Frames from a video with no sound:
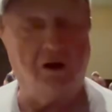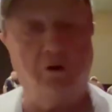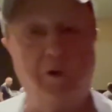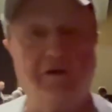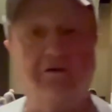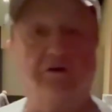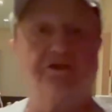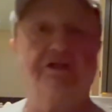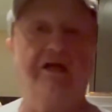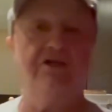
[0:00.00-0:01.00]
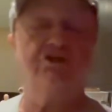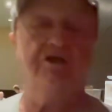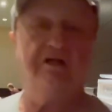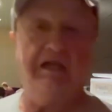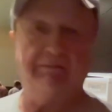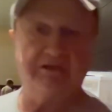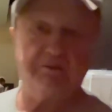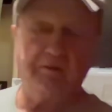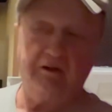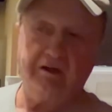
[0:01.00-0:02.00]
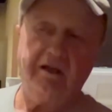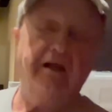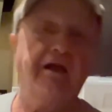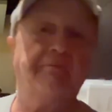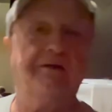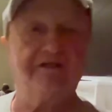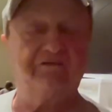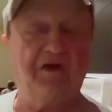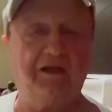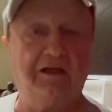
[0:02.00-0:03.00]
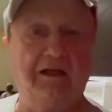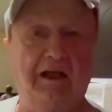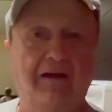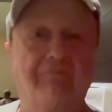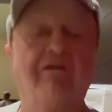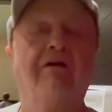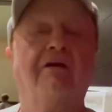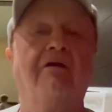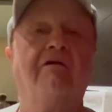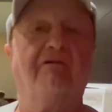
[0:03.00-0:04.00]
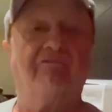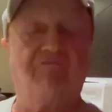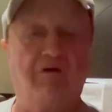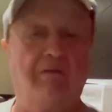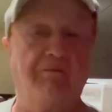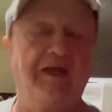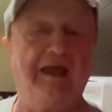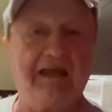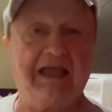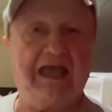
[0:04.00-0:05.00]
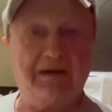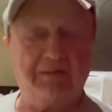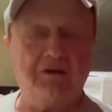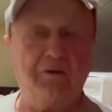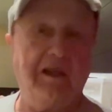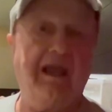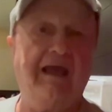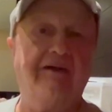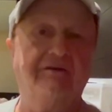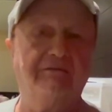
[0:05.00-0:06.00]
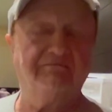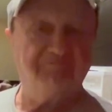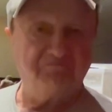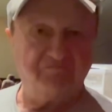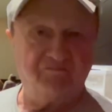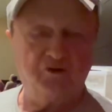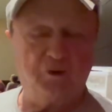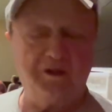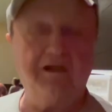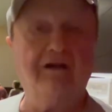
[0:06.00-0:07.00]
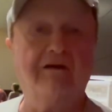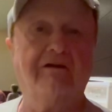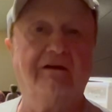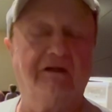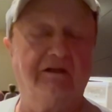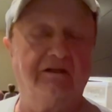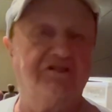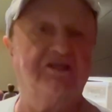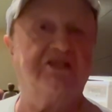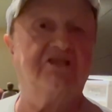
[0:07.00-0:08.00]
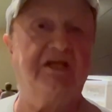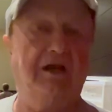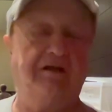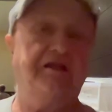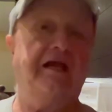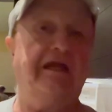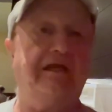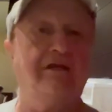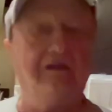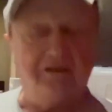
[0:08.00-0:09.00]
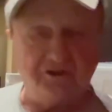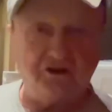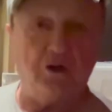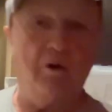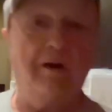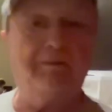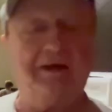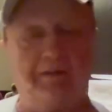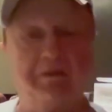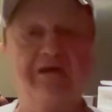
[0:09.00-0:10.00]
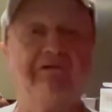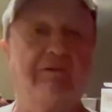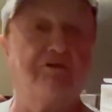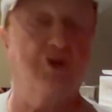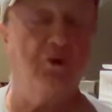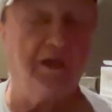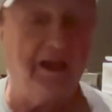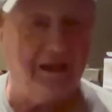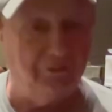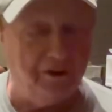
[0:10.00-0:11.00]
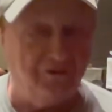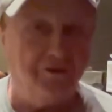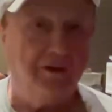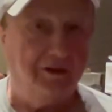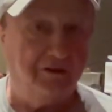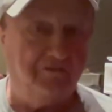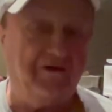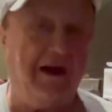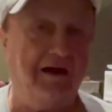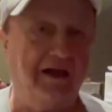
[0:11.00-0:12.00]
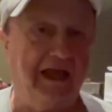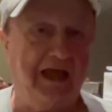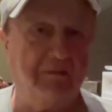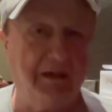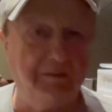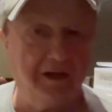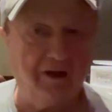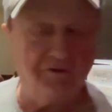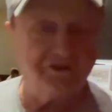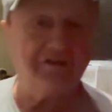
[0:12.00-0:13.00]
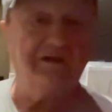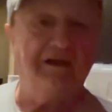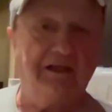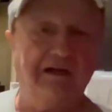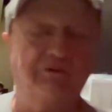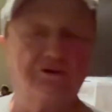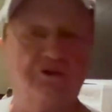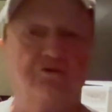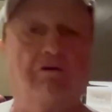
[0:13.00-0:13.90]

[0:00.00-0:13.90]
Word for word: all the way across the nation in Emmitsburg, Pennsylvania. And from that academy, we had 20 to 60 a day show up. And I believe that was okay with the fire academy because it was a